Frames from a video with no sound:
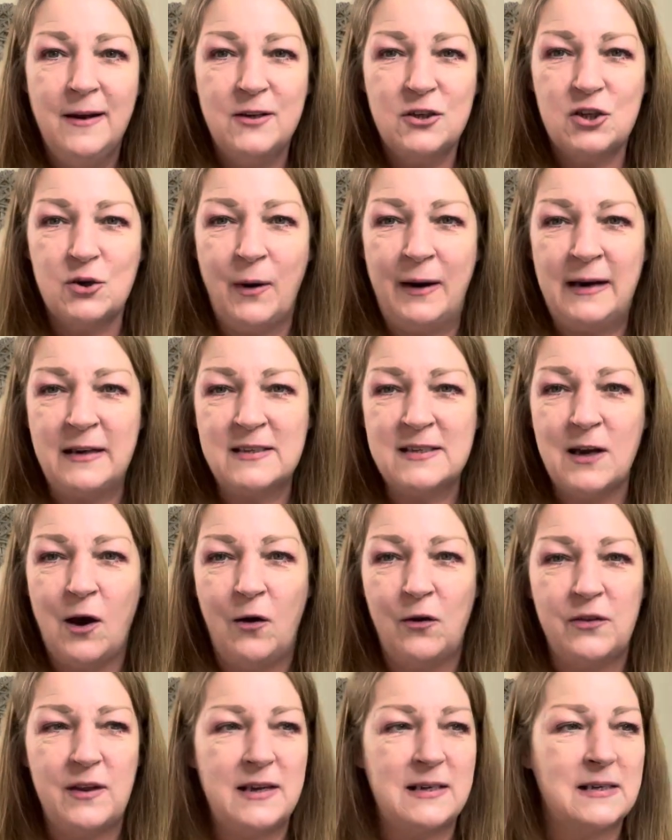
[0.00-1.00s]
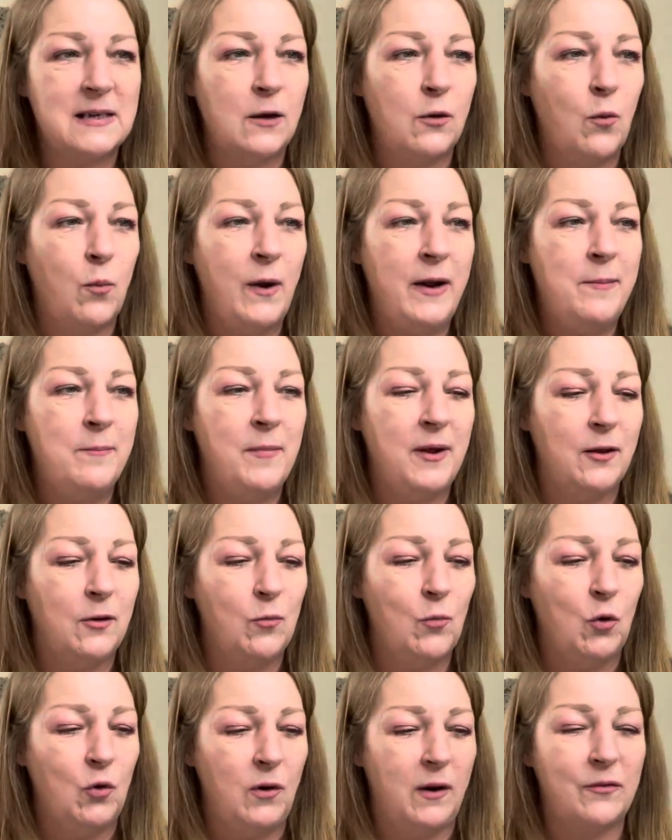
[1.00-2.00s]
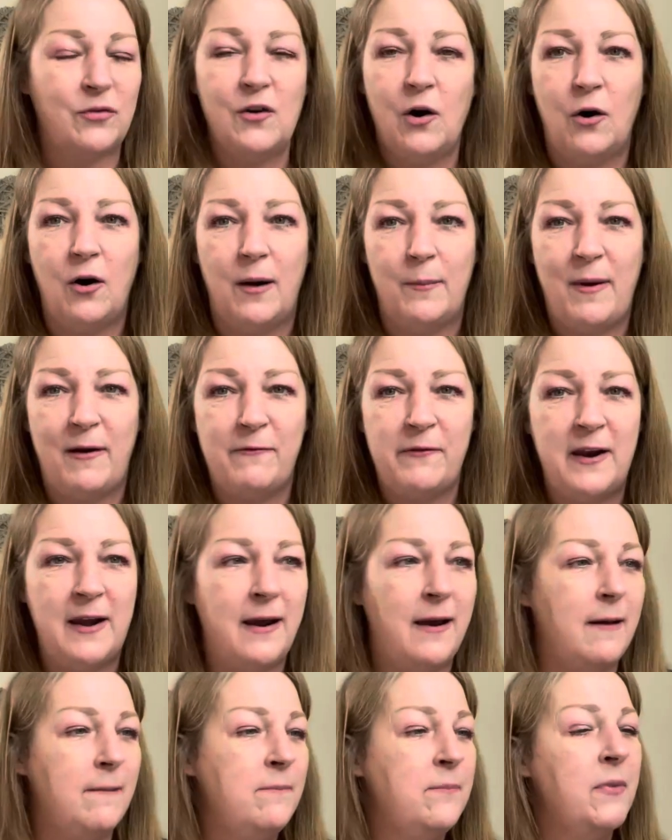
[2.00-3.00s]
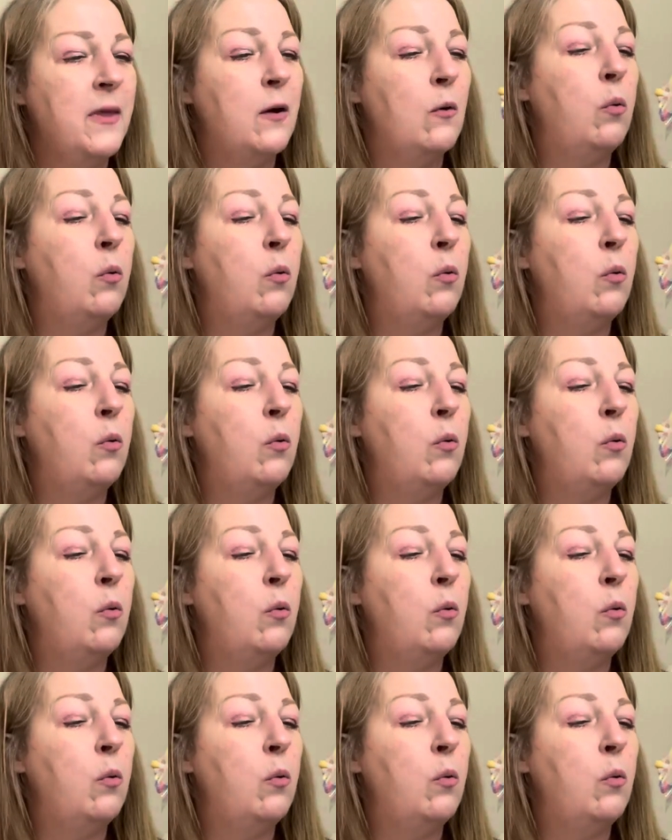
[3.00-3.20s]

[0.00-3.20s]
So when I saw this little windmill one, I thought, I'm having it.